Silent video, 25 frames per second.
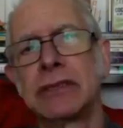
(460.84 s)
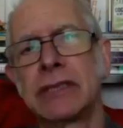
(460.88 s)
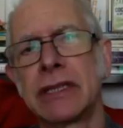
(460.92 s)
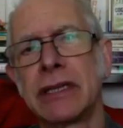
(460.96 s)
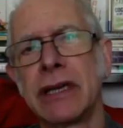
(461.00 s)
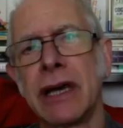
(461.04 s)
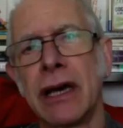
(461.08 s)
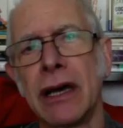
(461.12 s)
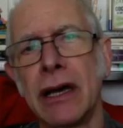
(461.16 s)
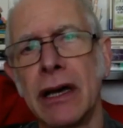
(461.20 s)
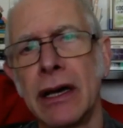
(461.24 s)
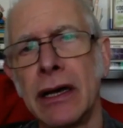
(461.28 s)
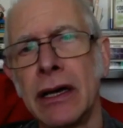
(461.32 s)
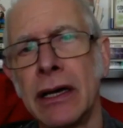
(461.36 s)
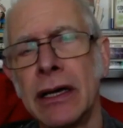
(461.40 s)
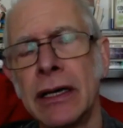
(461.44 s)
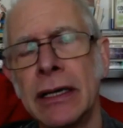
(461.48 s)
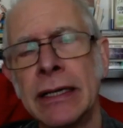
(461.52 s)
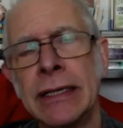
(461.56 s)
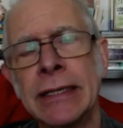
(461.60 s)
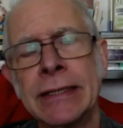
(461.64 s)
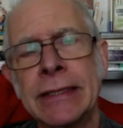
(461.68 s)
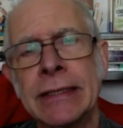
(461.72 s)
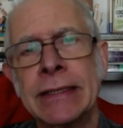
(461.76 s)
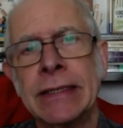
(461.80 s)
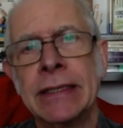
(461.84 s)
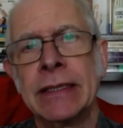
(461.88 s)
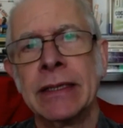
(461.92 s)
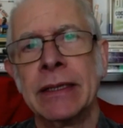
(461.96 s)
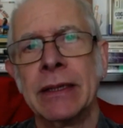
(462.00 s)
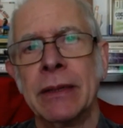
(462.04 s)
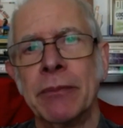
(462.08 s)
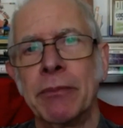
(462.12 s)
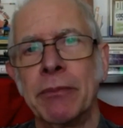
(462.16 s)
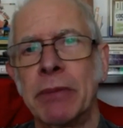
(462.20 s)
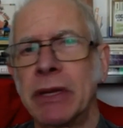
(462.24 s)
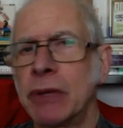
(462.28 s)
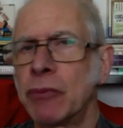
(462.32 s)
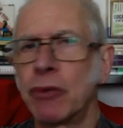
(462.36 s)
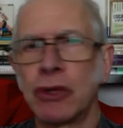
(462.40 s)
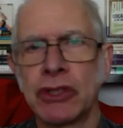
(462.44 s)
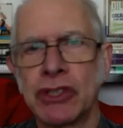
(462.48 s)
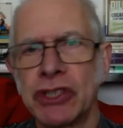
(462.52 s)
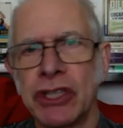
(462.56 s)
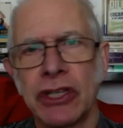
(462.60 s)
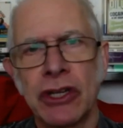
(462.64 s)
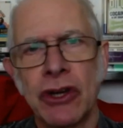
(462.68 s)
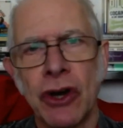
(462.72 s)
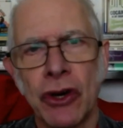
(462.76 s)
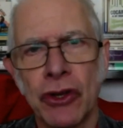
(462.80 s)
but it
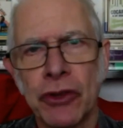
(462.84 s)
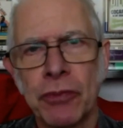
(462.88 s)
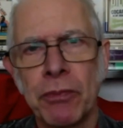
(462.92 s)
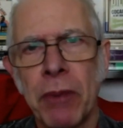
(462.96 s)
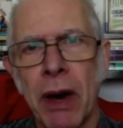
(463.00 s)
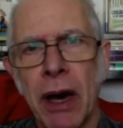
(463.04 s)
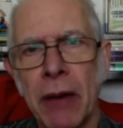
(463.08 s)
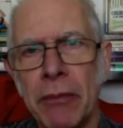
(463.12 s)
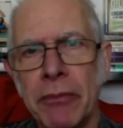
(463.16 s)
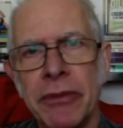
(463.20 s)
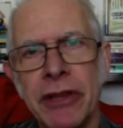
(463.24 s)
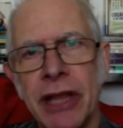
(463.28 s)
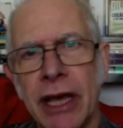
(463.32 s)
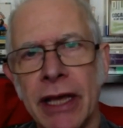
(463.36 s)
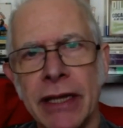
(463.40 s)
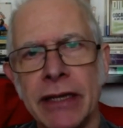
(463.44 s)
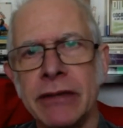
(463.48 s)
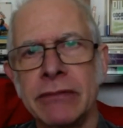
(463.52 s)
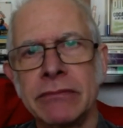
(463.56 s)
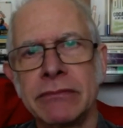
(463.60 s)
wasn't a goth pub then.